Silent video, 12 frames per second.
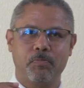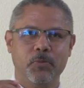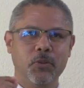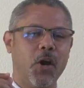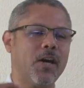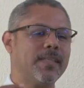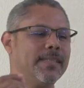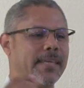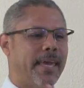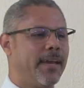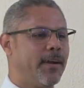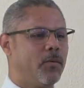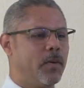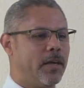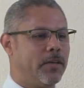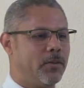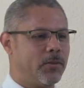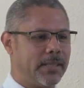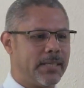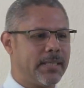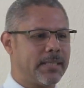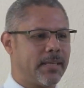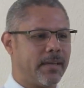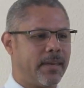not saying a word. You see
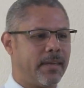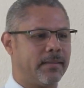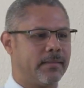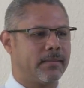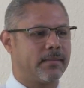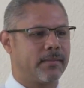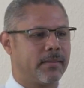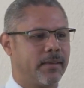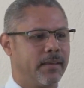this in kids.